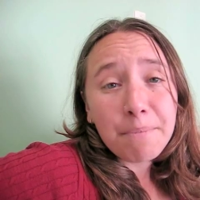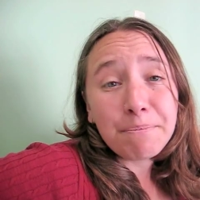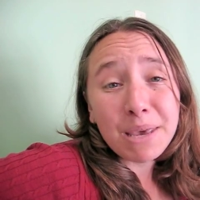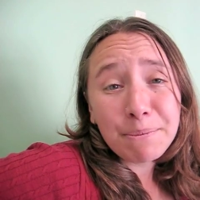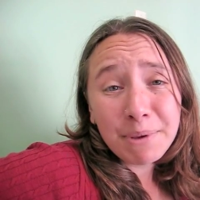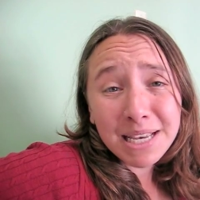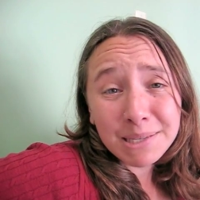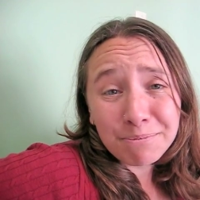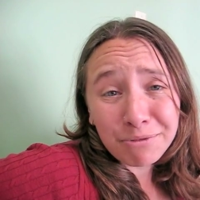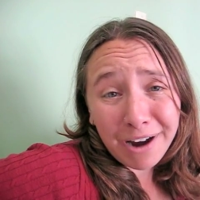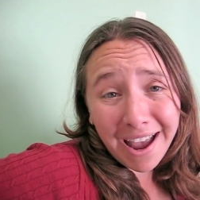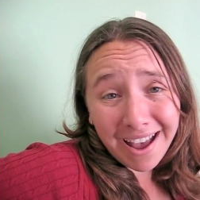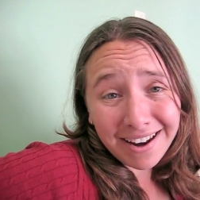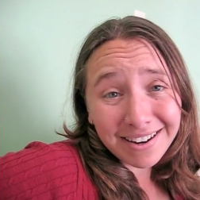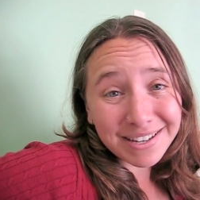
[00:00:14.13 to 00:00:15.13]
BP's
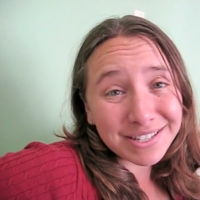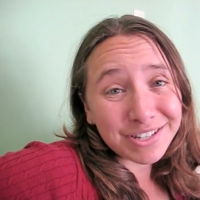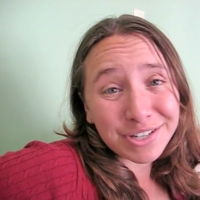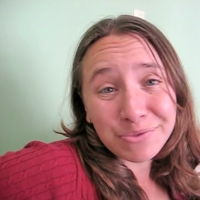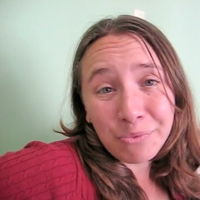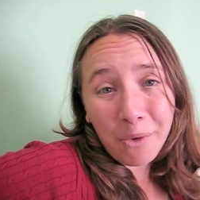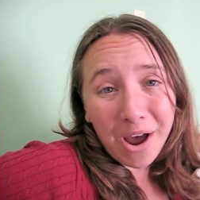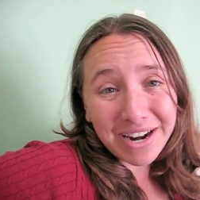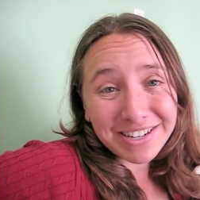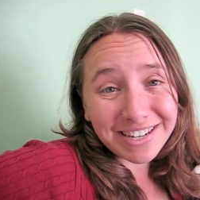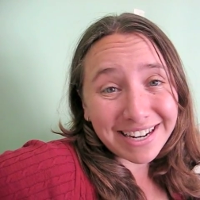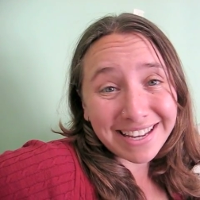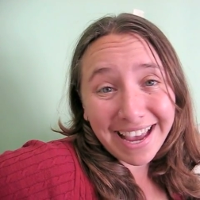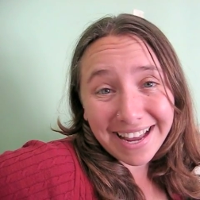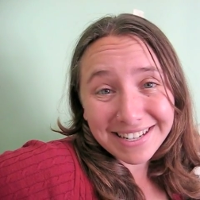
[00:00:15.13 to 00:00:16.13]
brand is just one
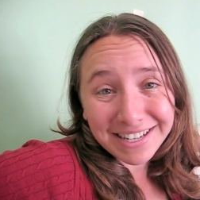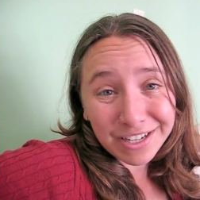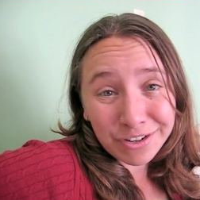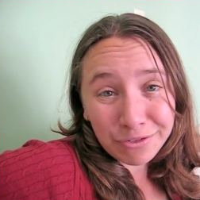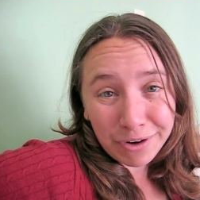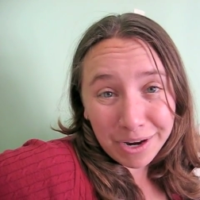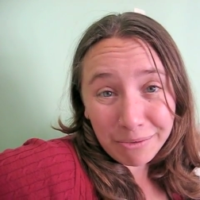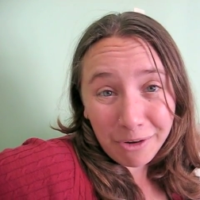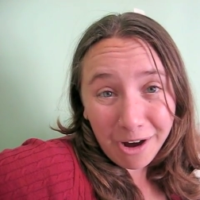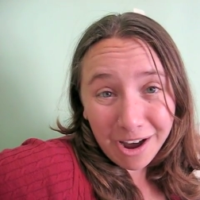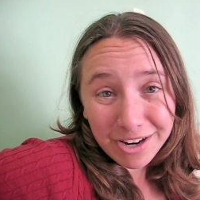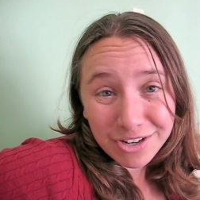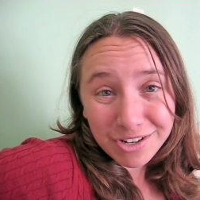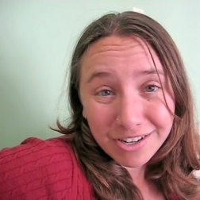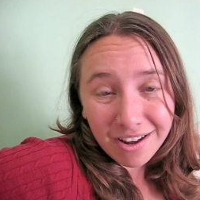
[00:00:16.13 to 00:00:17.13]
gigantic
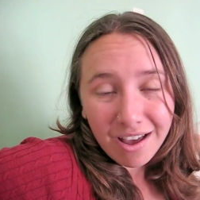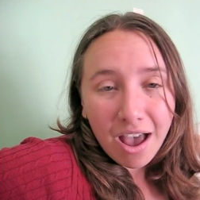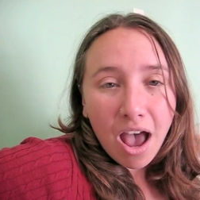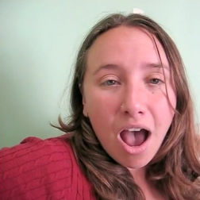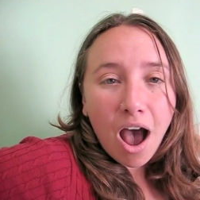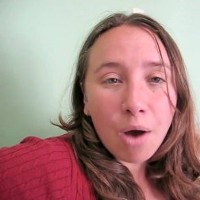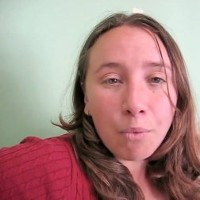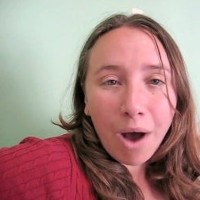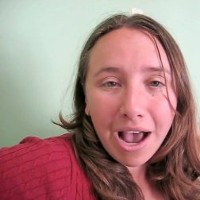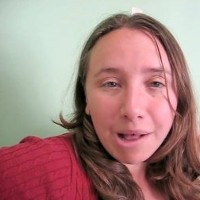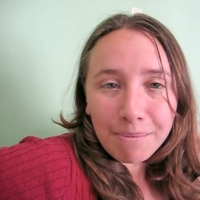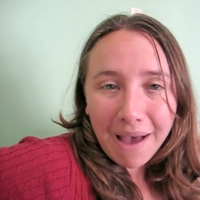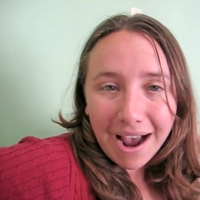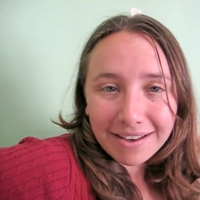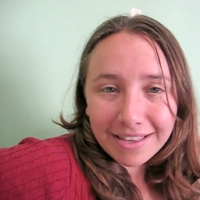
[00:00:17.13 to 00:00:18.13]
greenwash. A
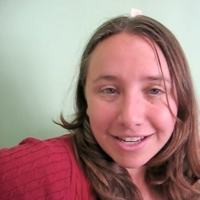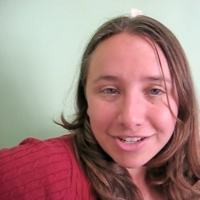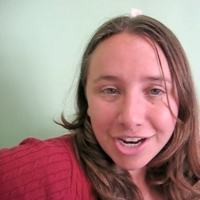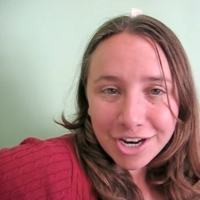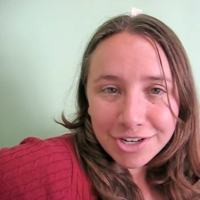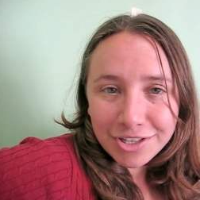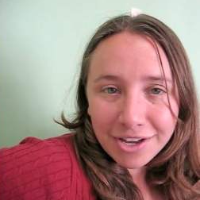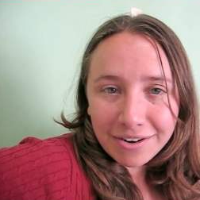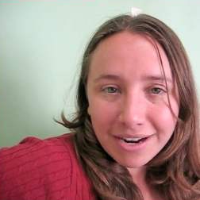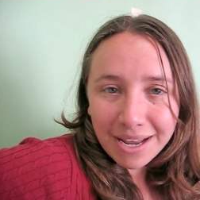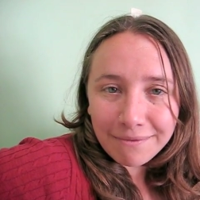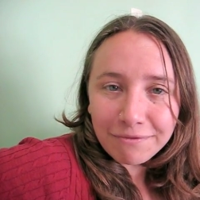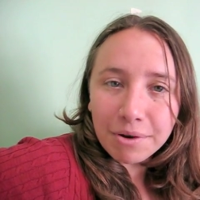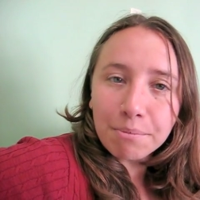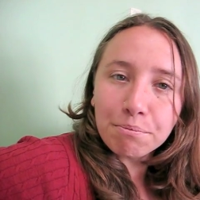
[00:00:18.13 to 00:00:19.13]
while back, they changed their
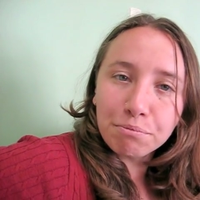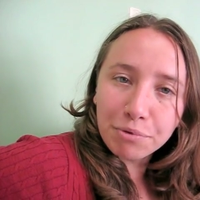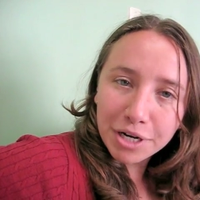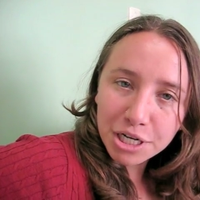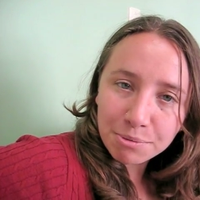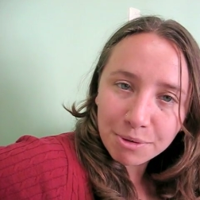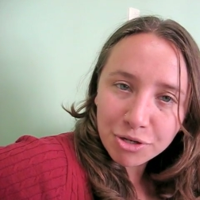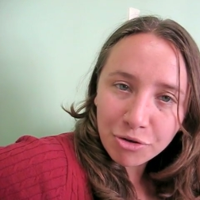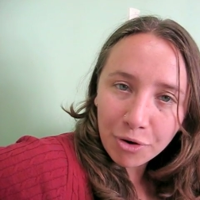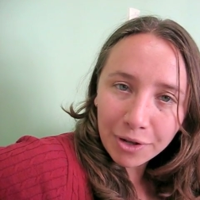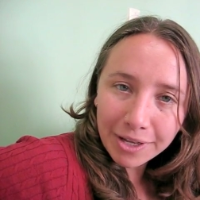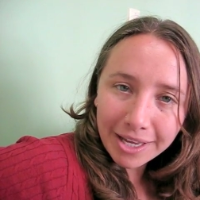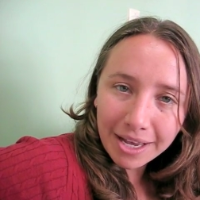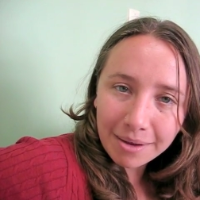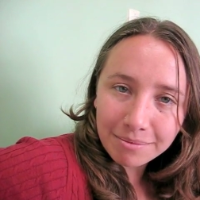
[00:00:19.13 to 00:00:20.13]
name from British
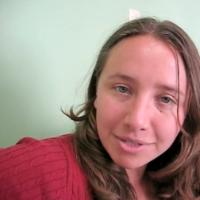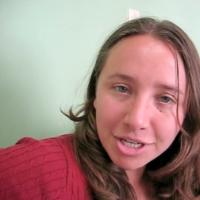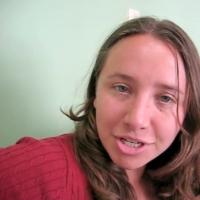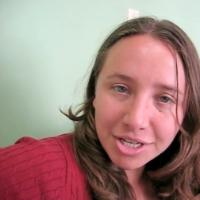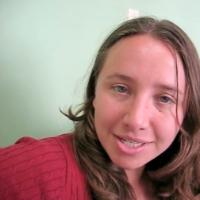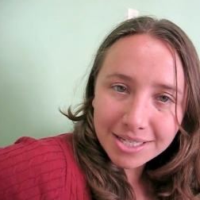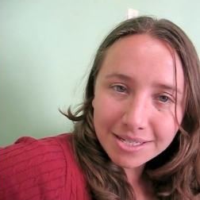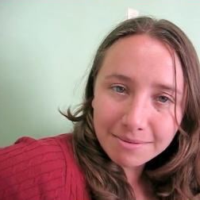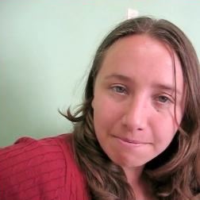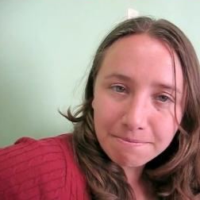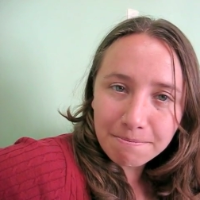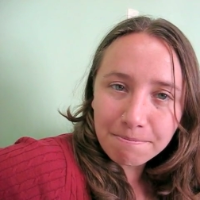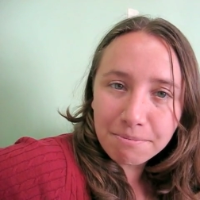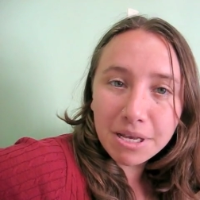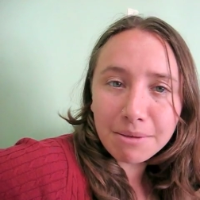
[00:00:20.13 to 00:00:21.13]
Petroleum to just
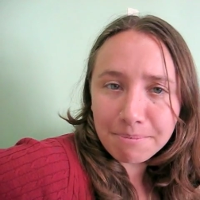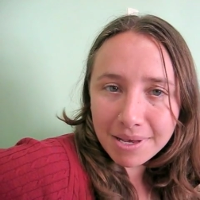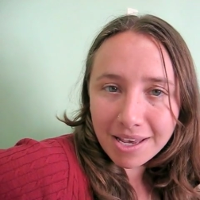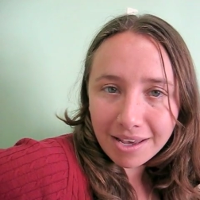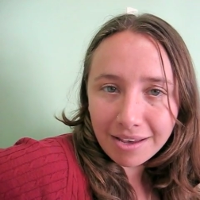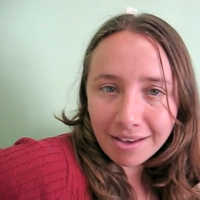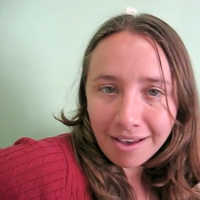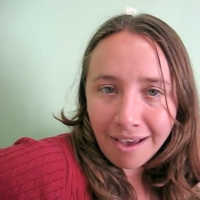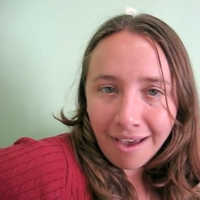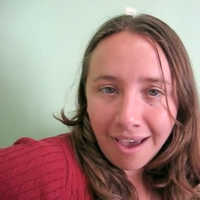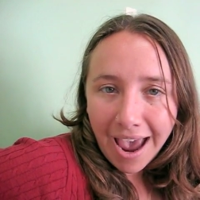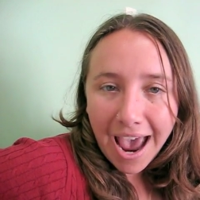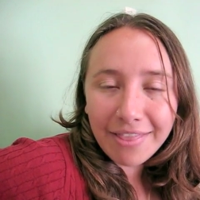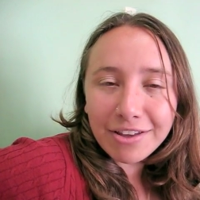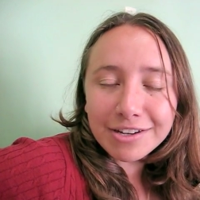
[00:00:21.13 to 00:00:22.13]
BP,
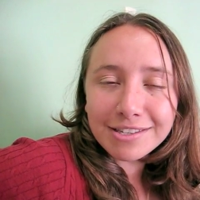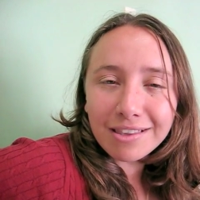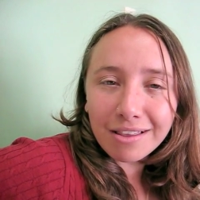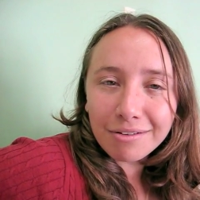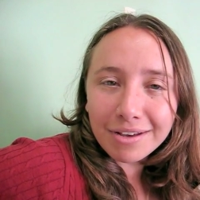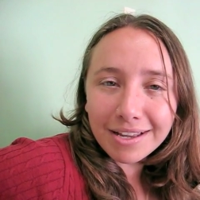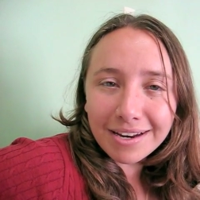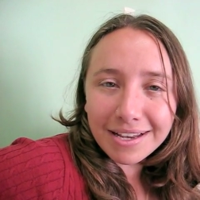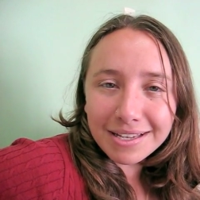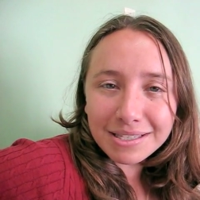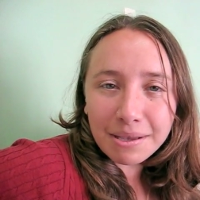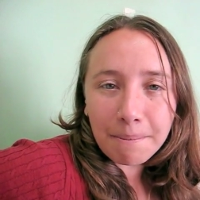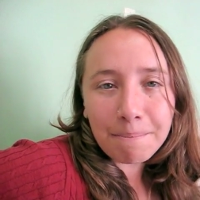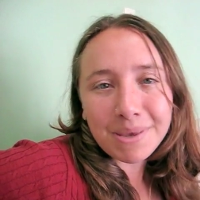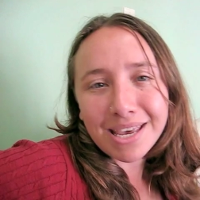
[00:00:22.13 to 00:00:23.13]
and their slogan
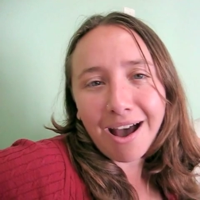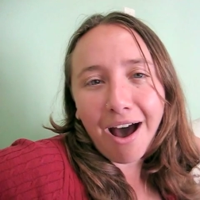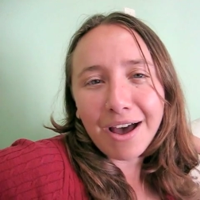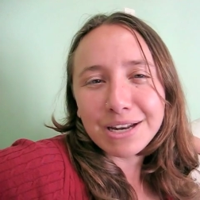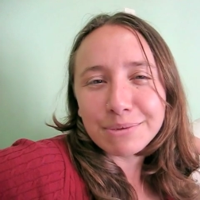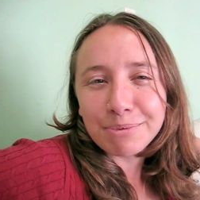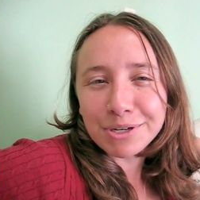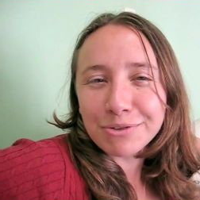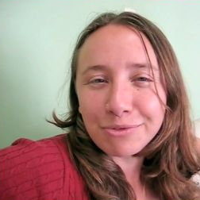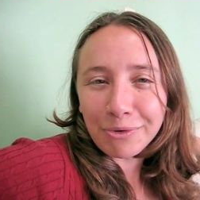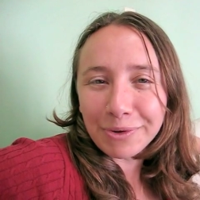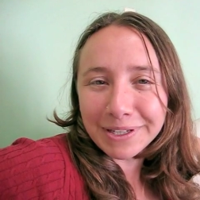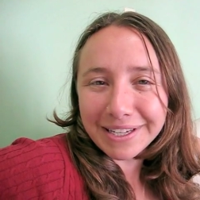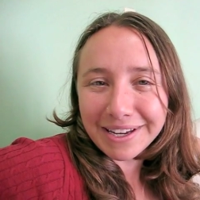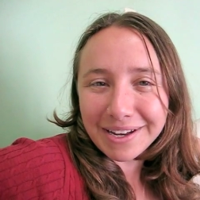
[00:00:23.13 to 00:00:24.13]
is Beyond
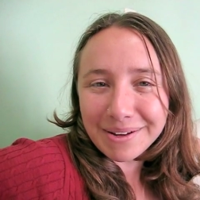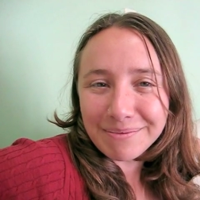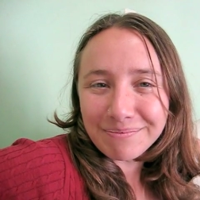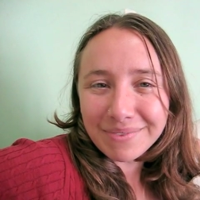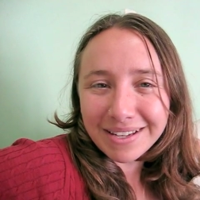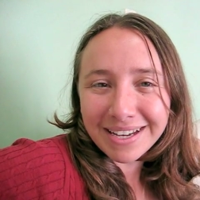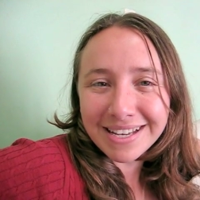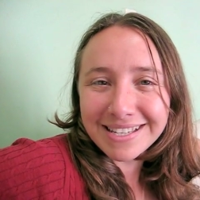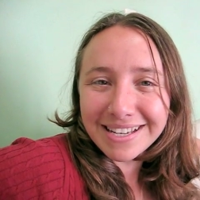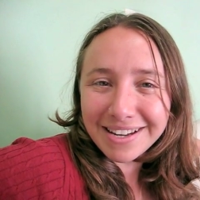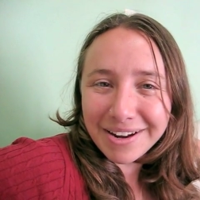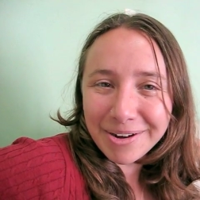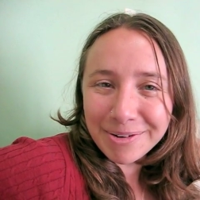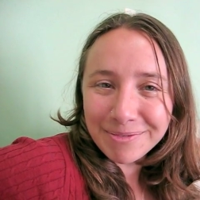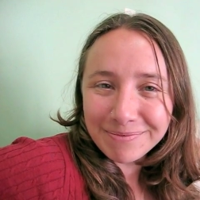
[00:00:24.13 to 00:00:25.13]
Petroleum, because you
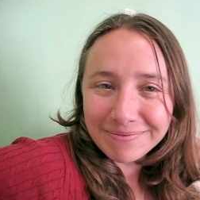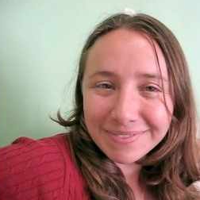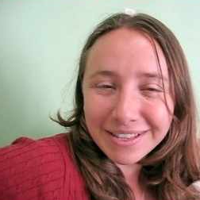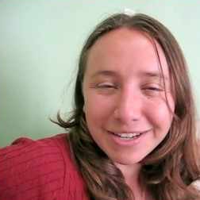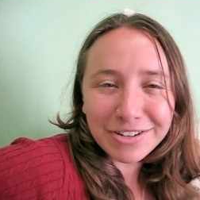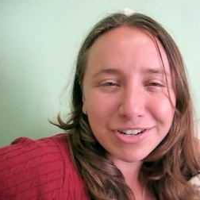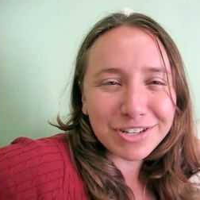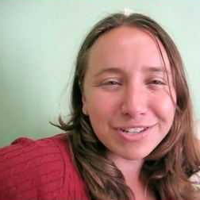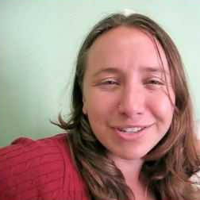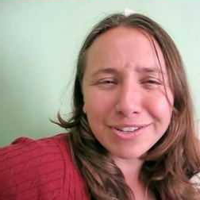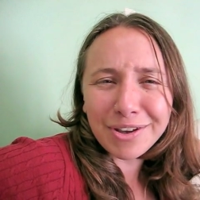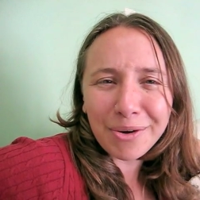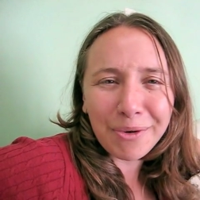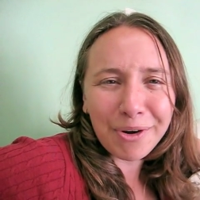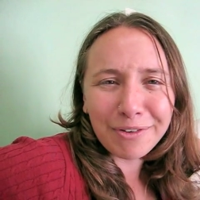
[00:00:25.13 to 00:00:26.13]
know, they're just
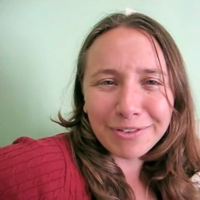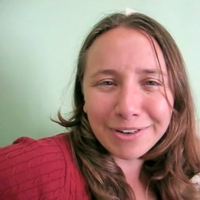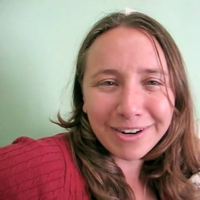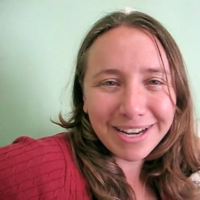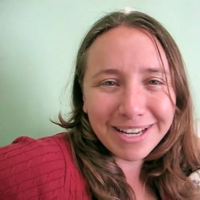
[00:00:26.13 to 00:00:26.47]
so over